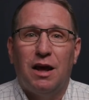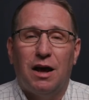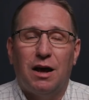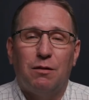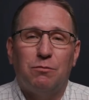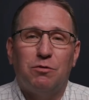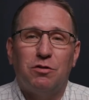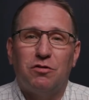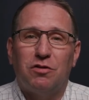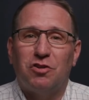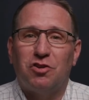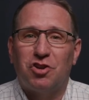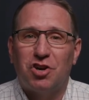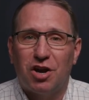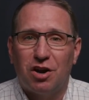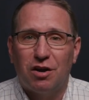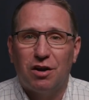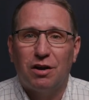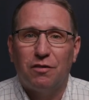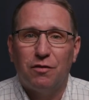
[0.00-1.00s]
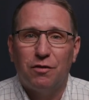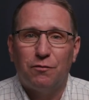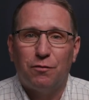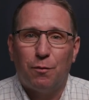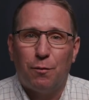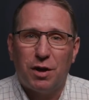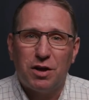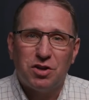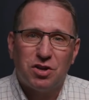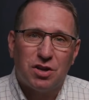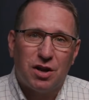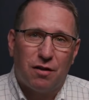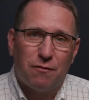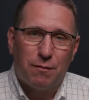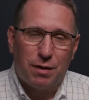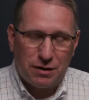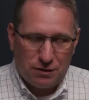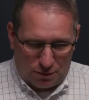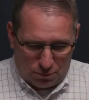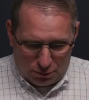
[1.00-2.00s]
um, just a sharing of information. I've
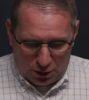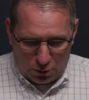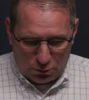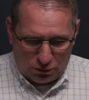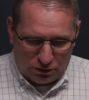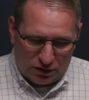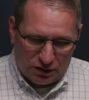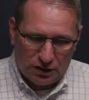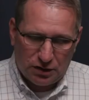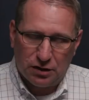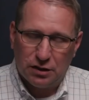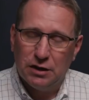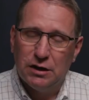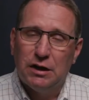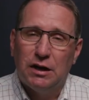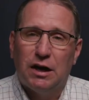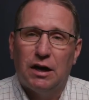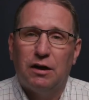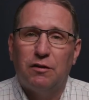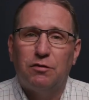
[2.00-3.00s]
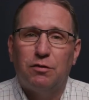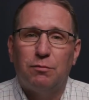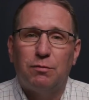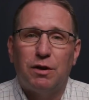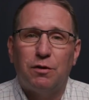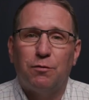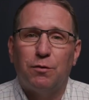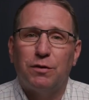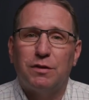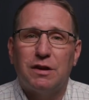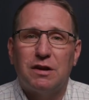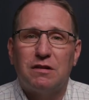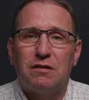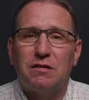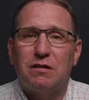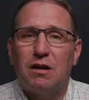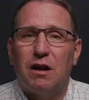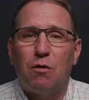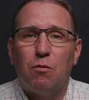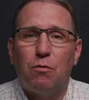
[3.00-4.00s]
made some notes here of some different things
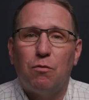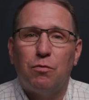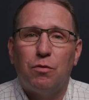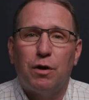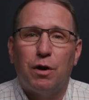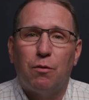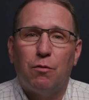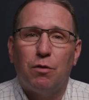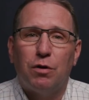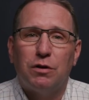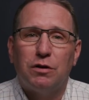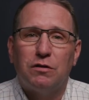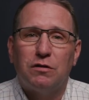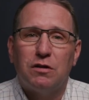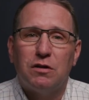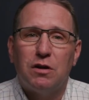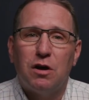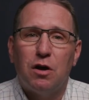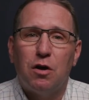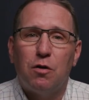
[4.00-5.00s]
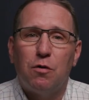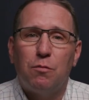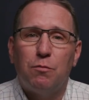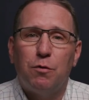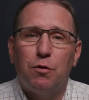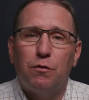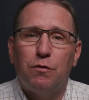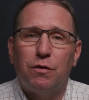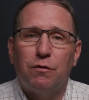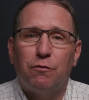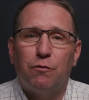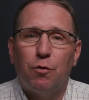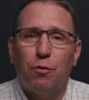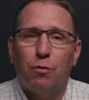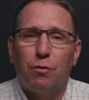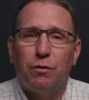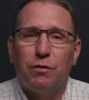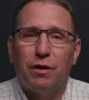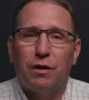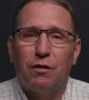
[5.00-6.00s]
that I that I want you to know moving
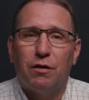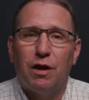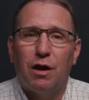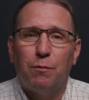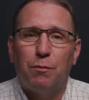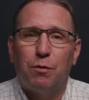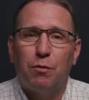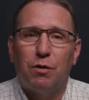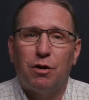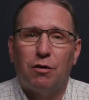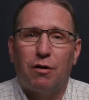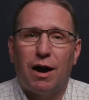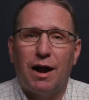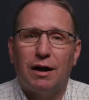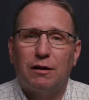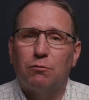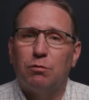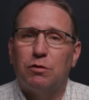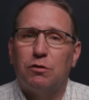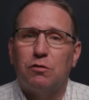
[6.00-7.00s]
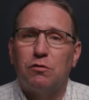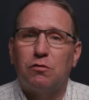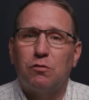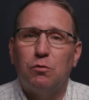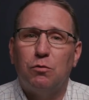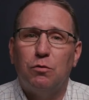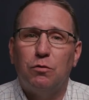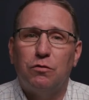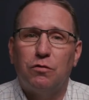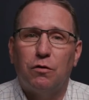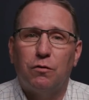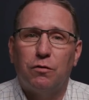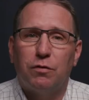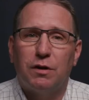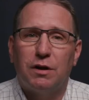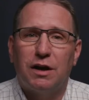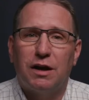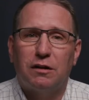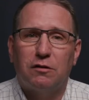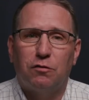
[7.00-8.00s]
forward that'll help you interact with your schools over
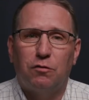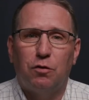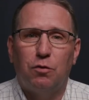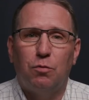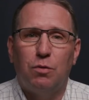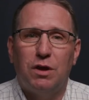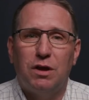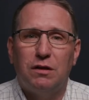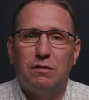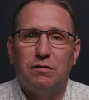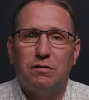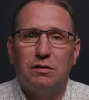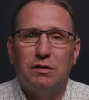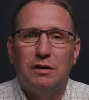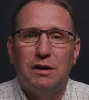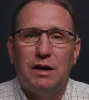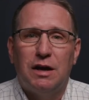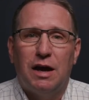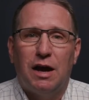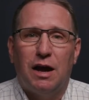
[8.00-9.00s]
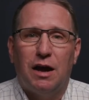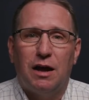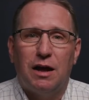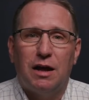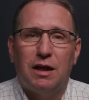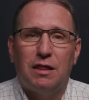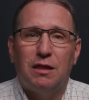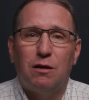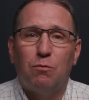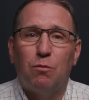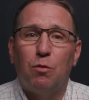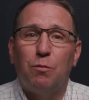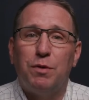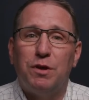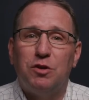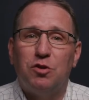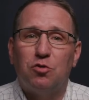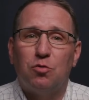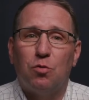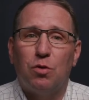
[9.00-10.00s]
the next few weeks. Uh, and then we'll be
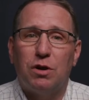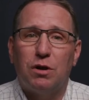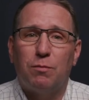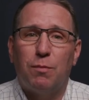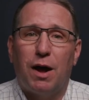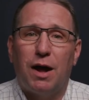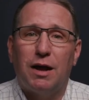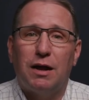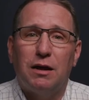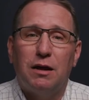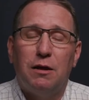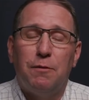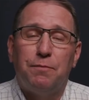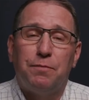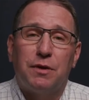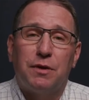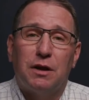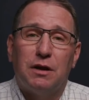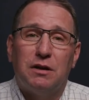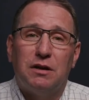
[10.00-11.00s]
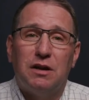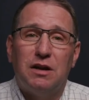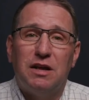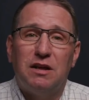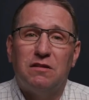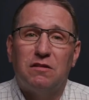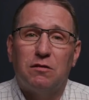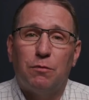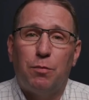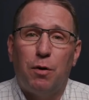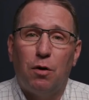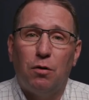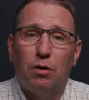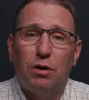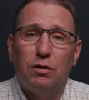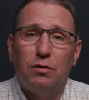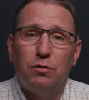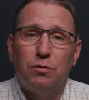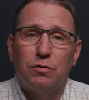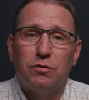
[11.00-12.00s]
joined by Denise
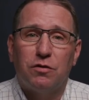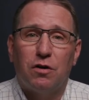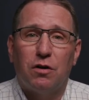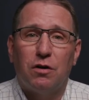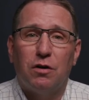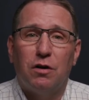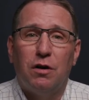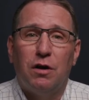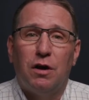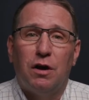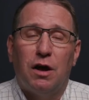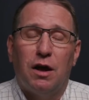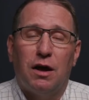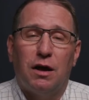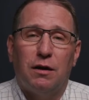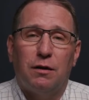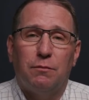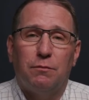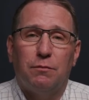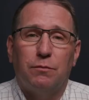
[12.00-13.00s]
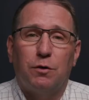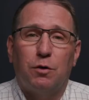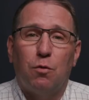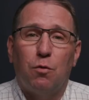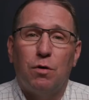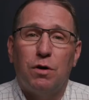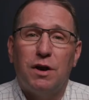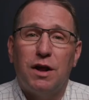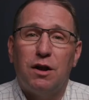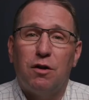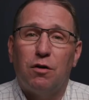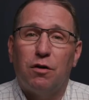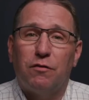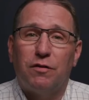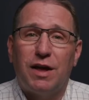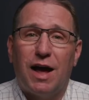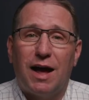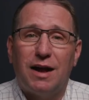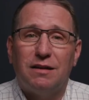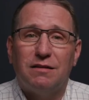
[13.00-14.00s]
Sapola, who is our um, coordinator of
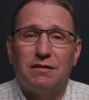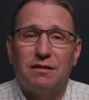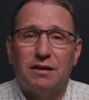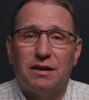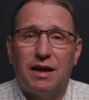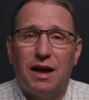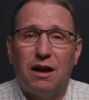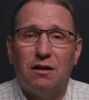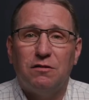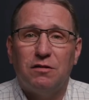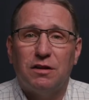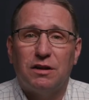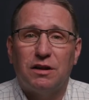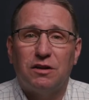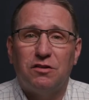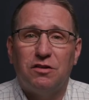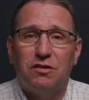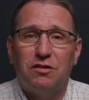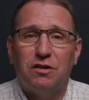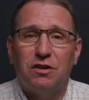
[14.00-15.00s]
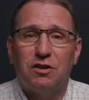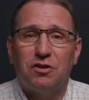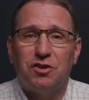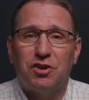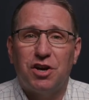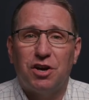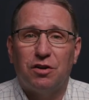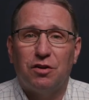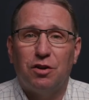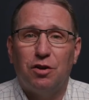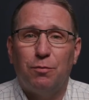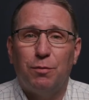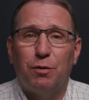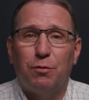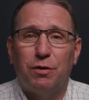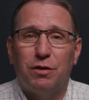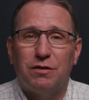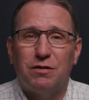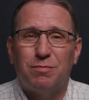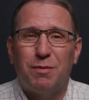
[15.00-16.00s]
guidance and counseling, and she's going to share a little bit
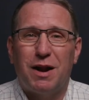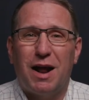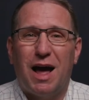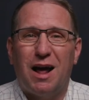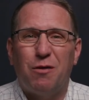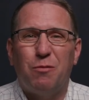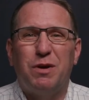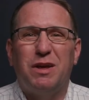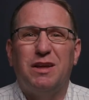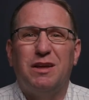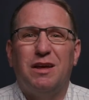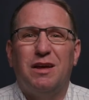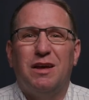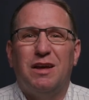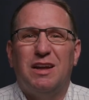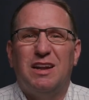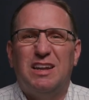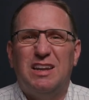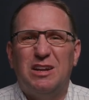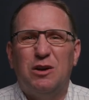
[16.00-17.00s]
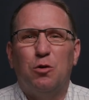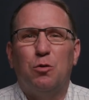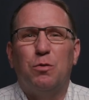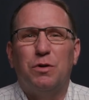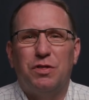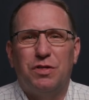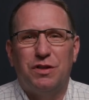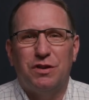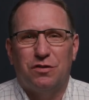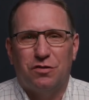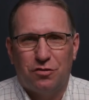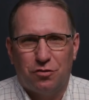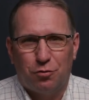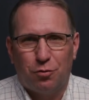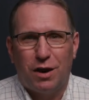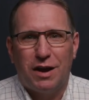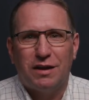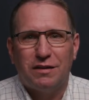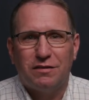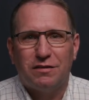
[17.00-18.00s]
with us about how do we deal with the
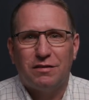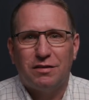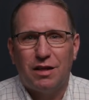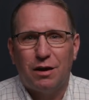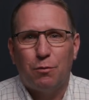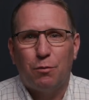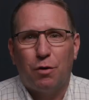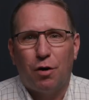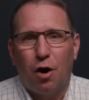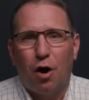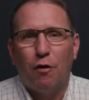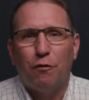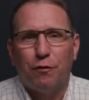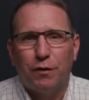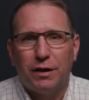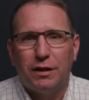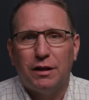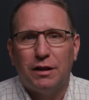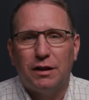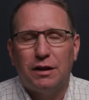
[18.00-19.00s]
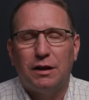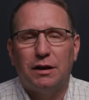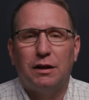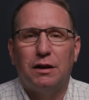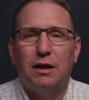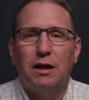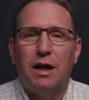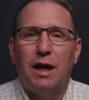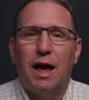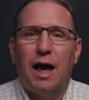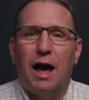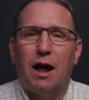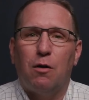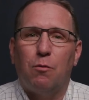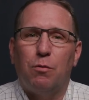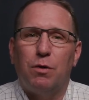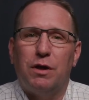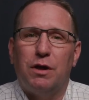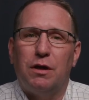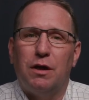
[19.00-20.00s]
stress that we're all feeling, and how do
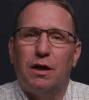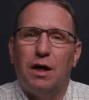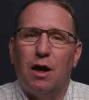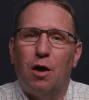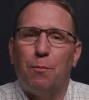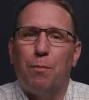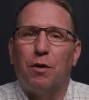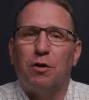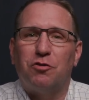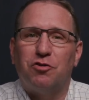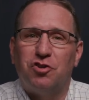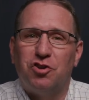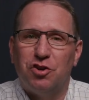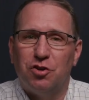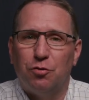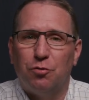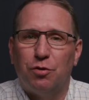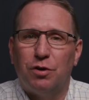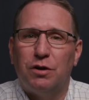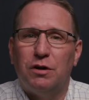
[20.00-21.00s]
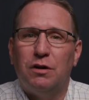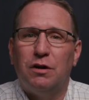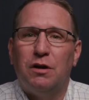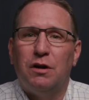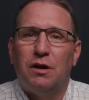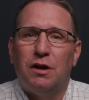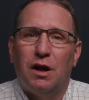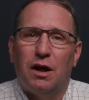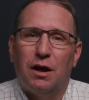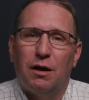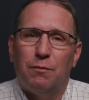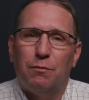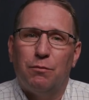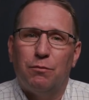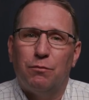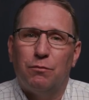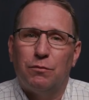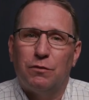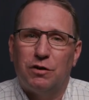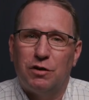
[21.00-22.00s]
we help our children
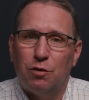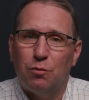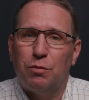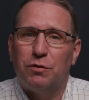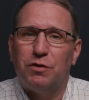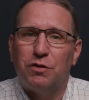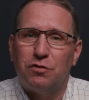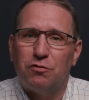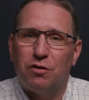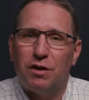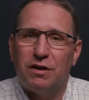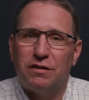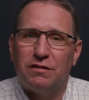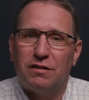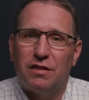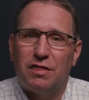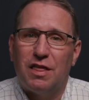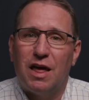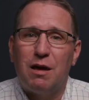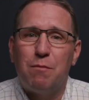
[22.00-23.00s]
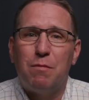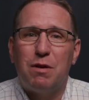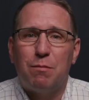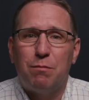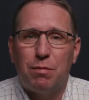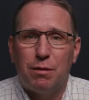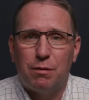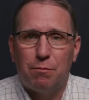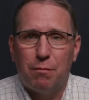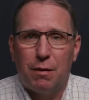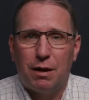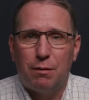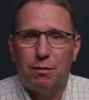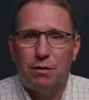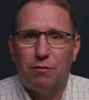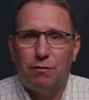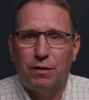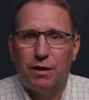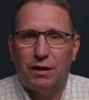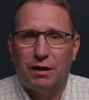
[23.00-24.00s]
um, deal with the stress that they may be, may be
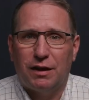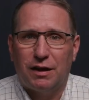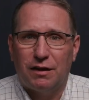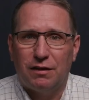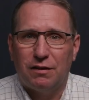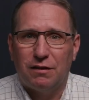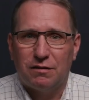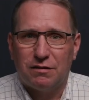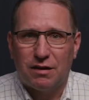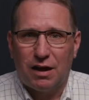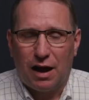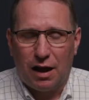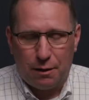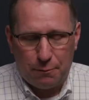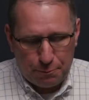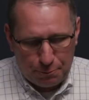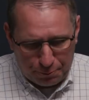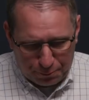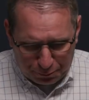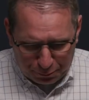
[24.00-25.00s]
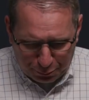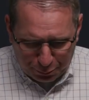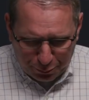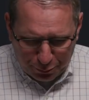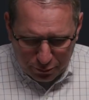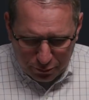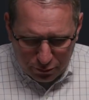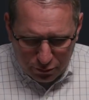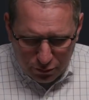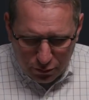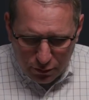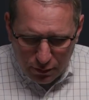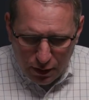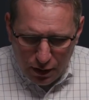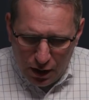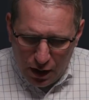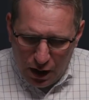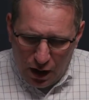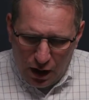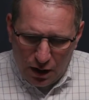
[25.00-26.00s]
feeling at this time.
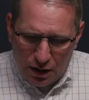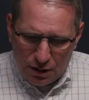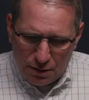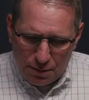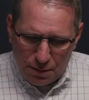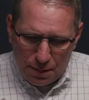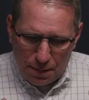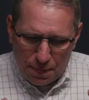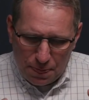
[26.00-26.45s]
Uh,